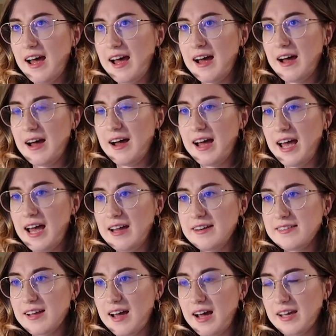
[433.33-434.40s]

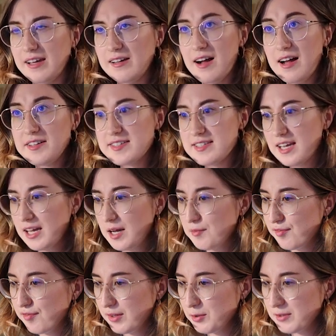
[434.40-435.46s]
And I can't say
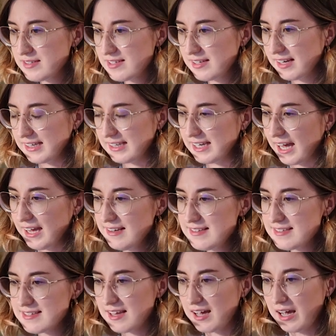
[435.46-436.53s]
I'm fluent in it yet.